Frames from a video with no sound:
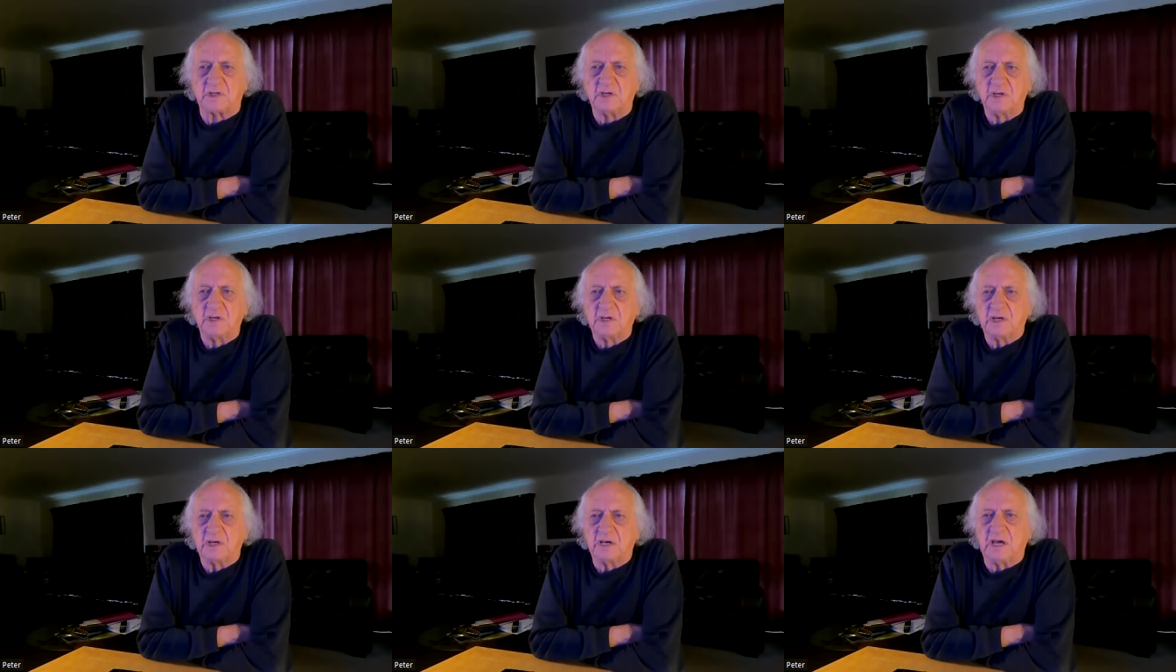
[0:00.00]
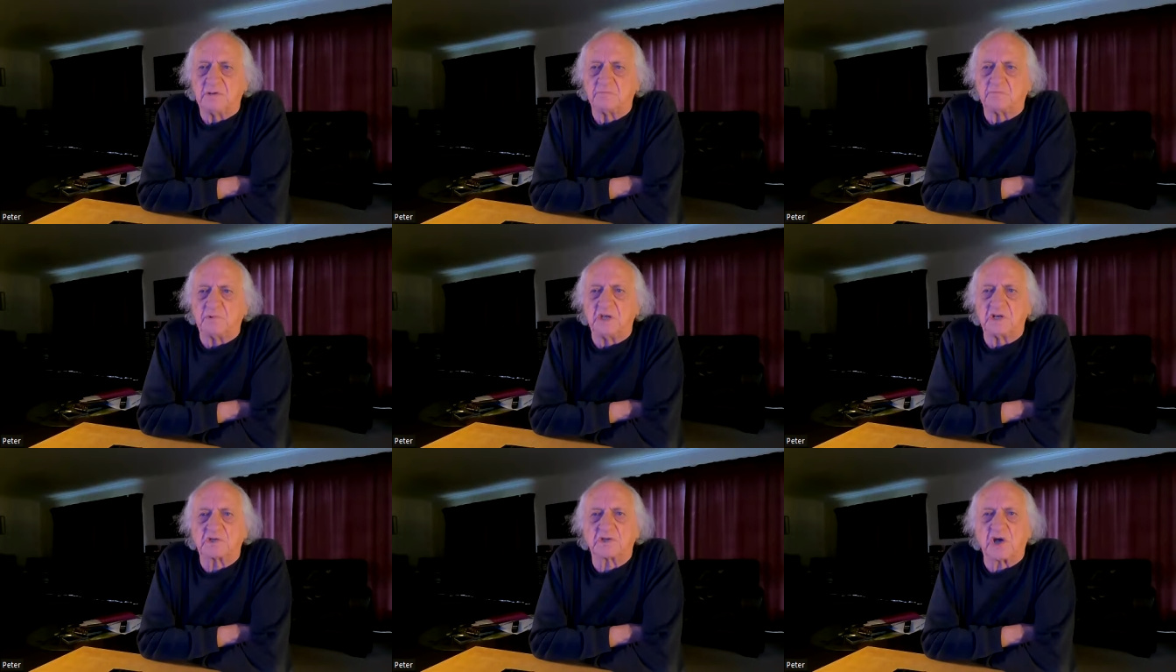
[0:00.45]
and
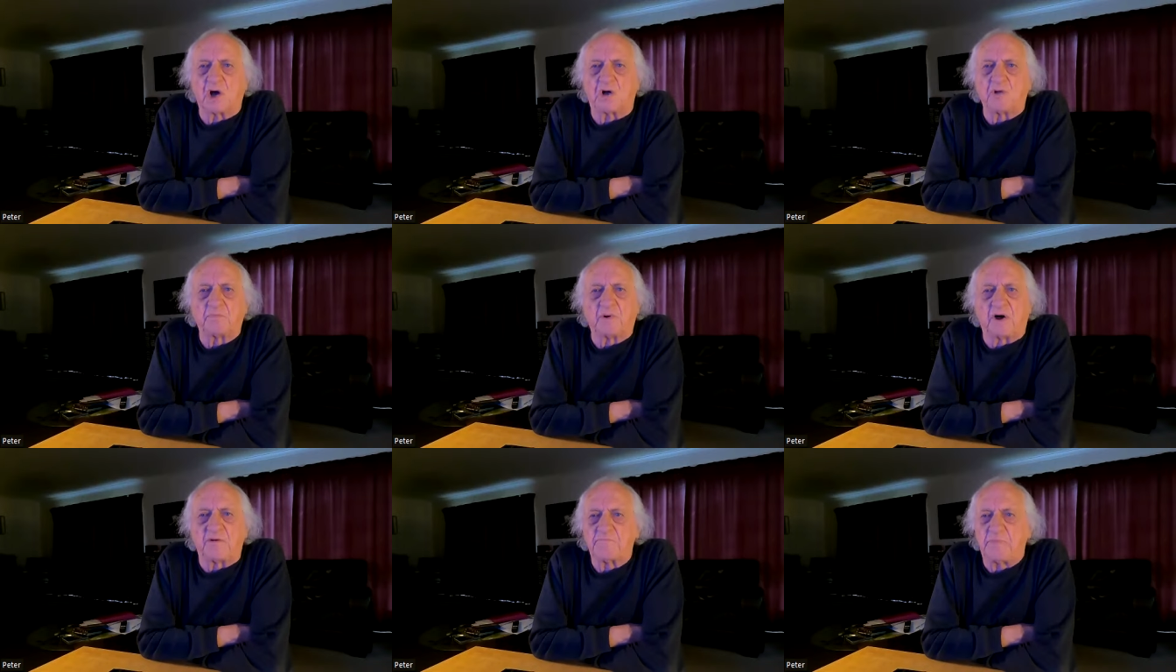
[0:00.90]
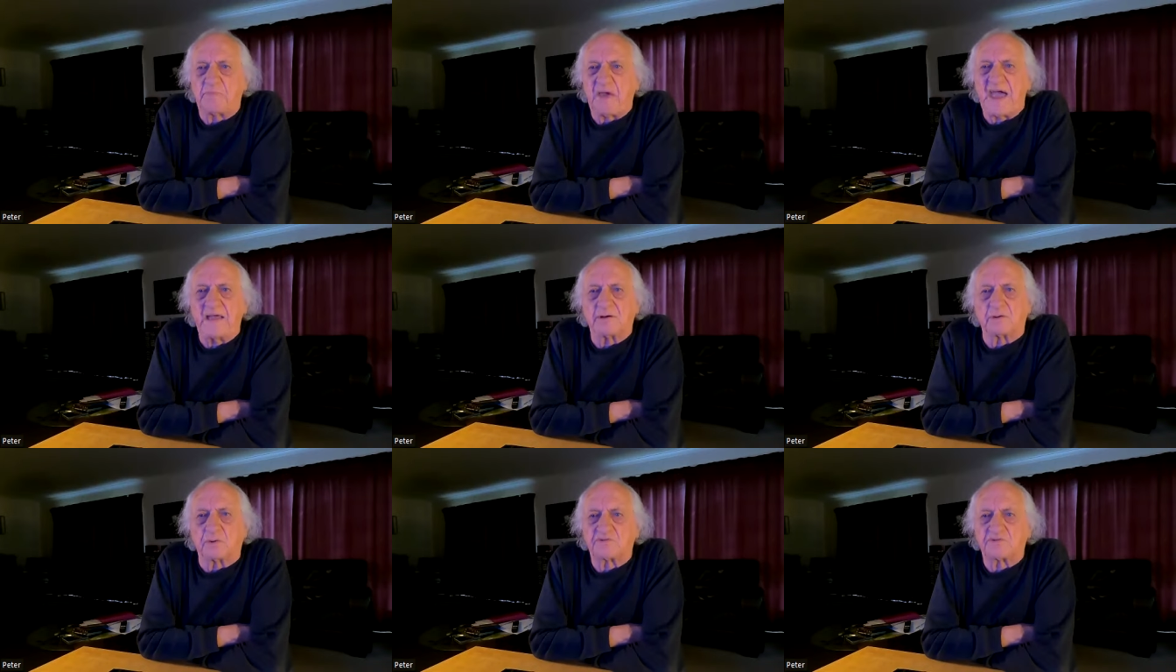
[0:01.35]
being told by
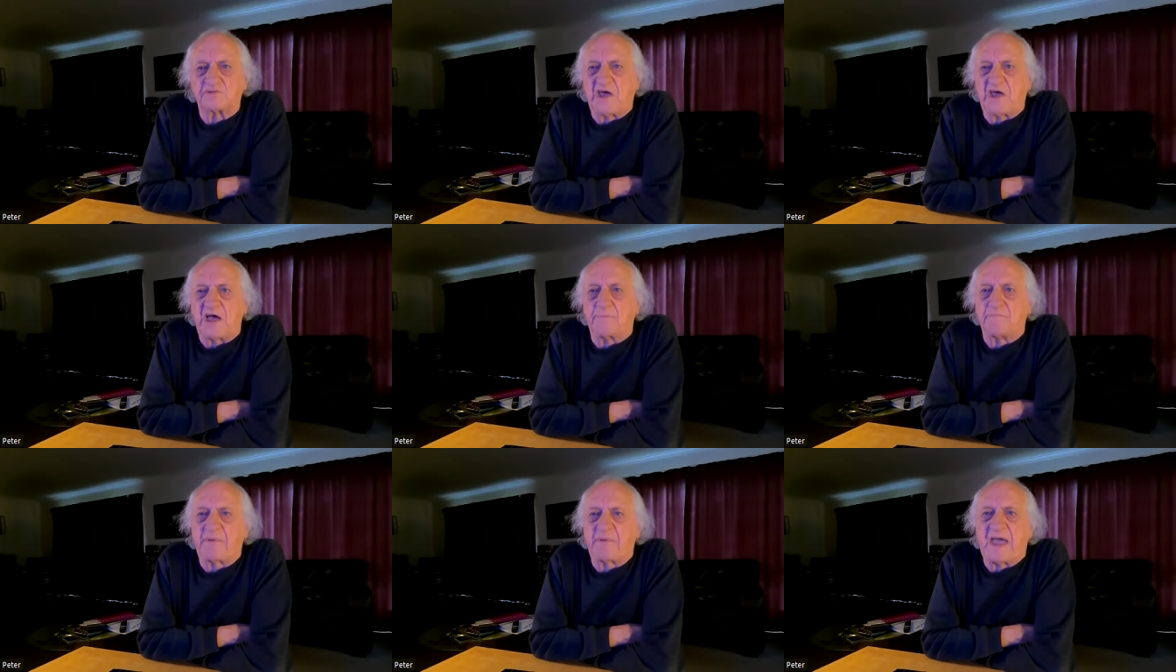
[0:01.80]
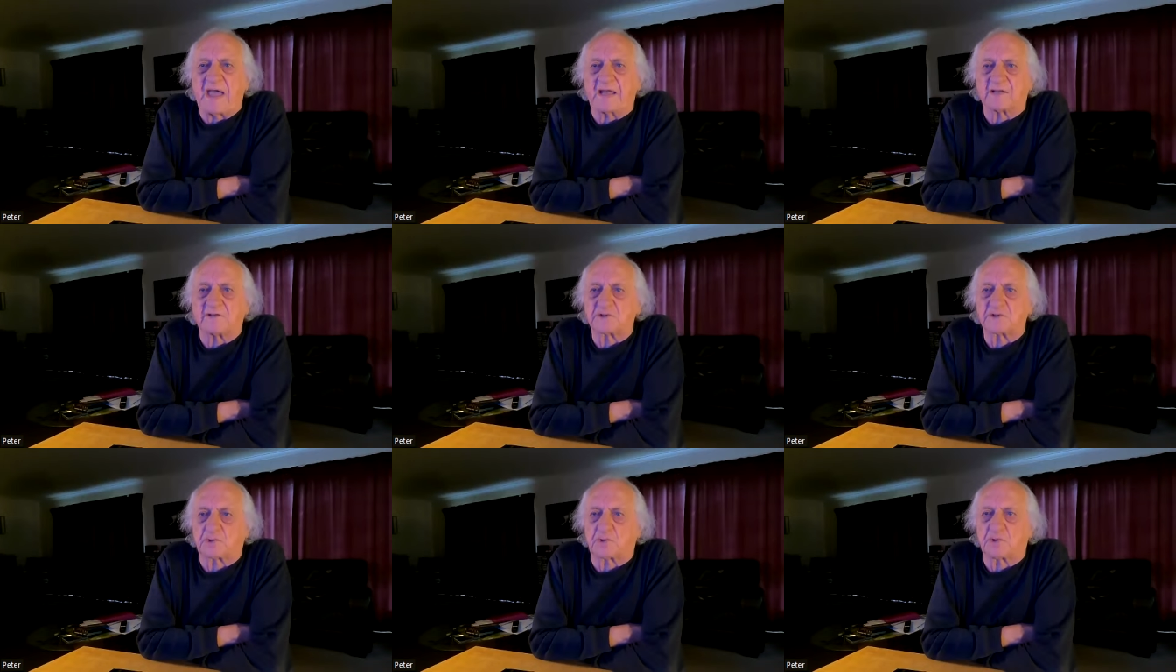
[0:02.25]
panels how bad
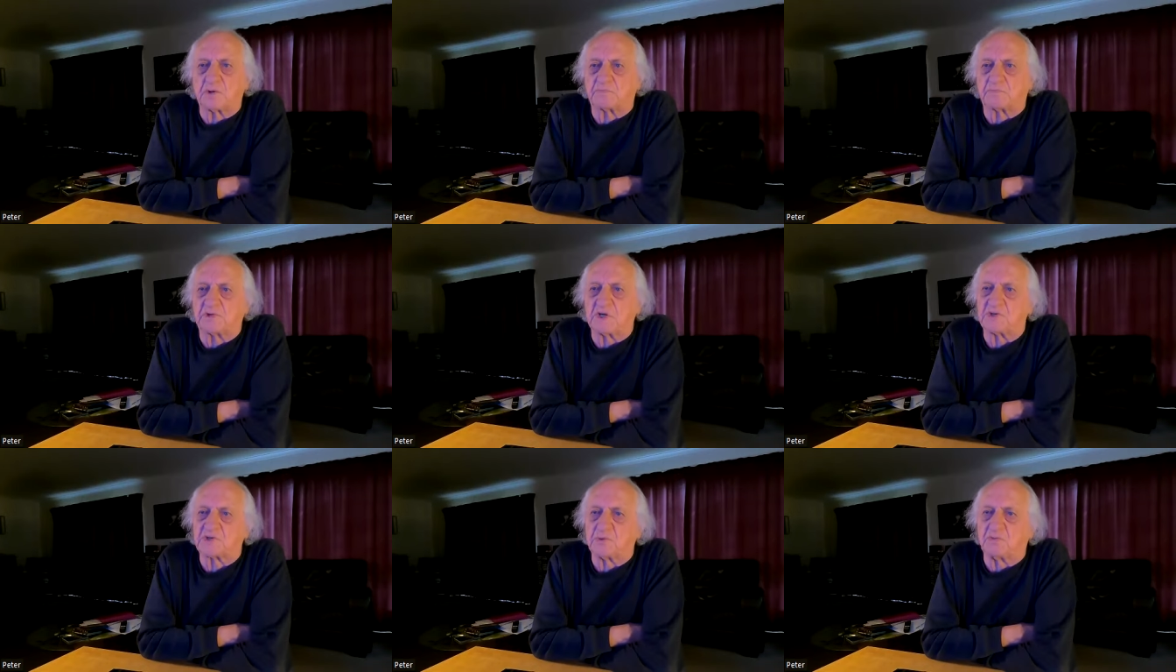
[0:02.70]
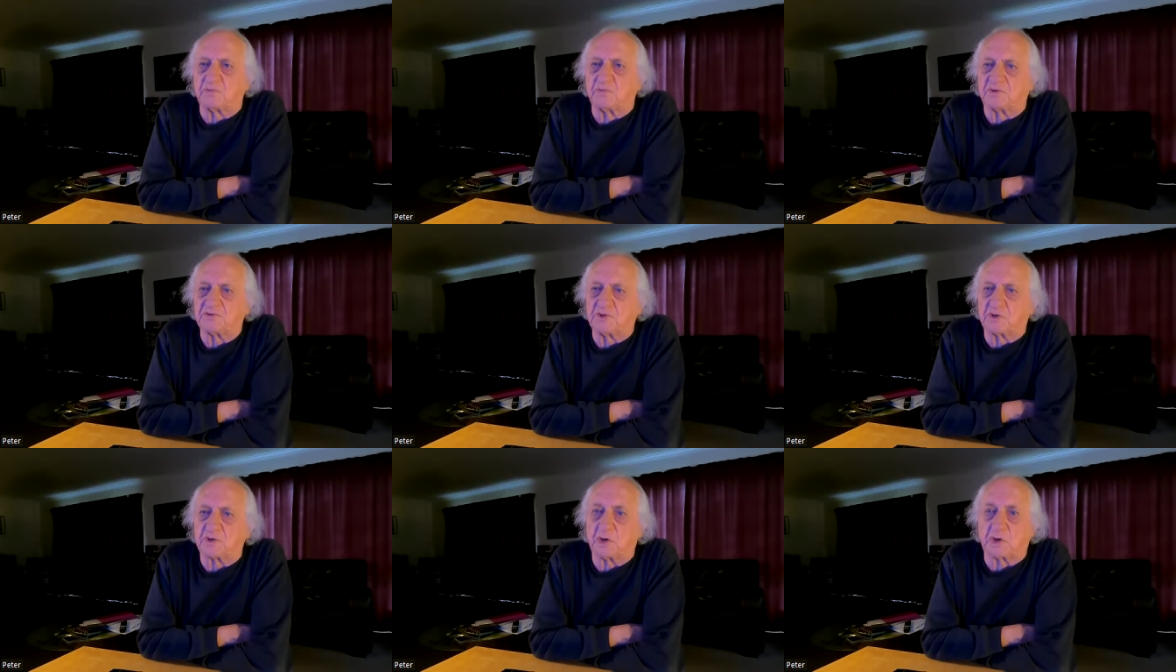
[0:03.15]
the script is and what
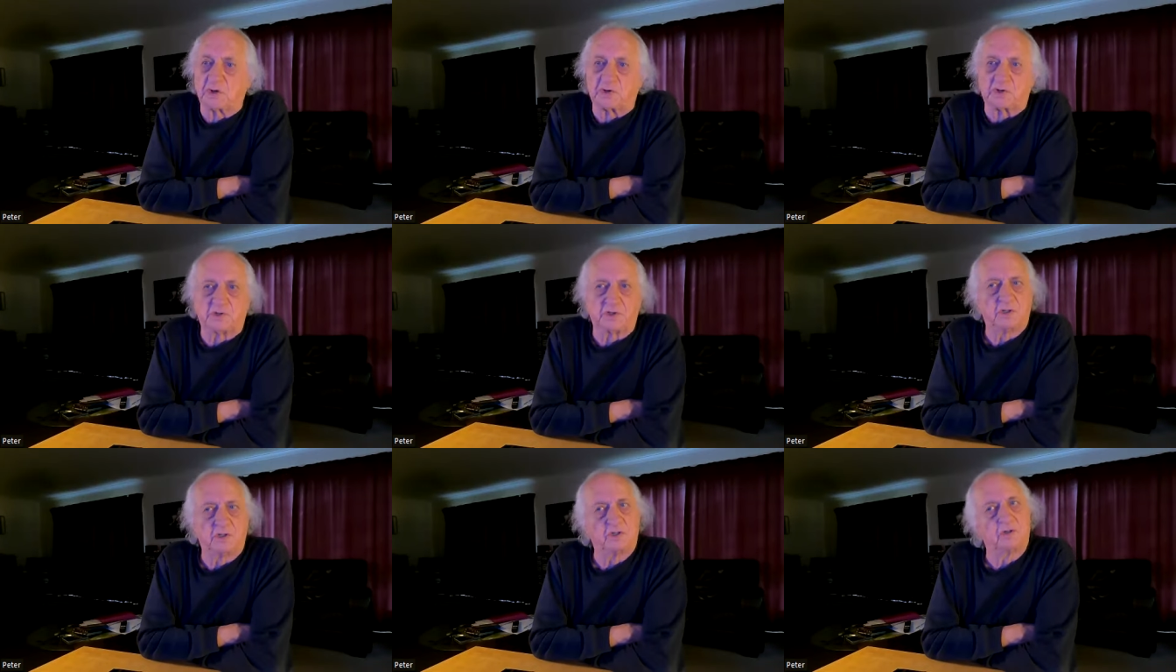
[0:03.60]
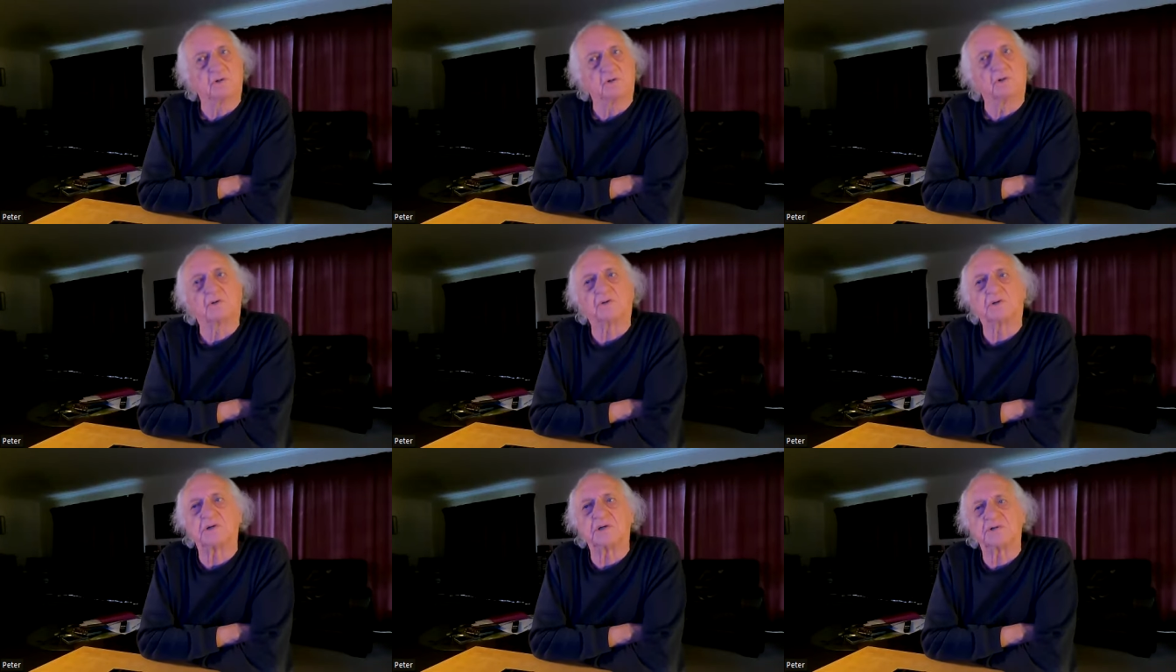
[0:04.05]
you got to do and
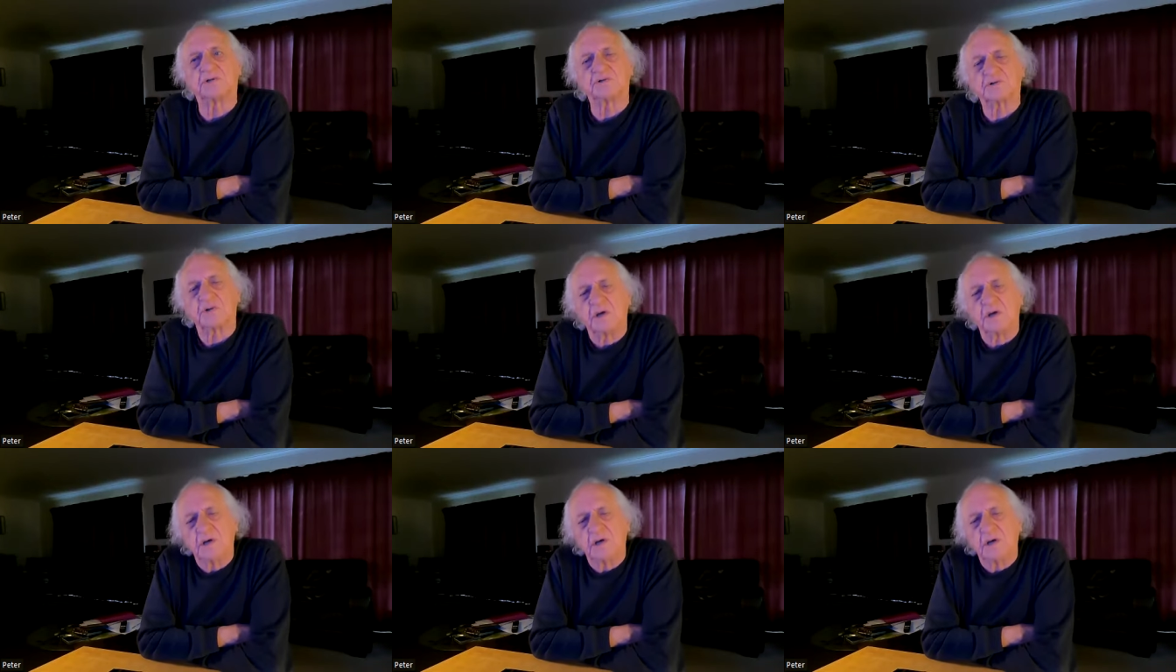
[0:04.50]
all this.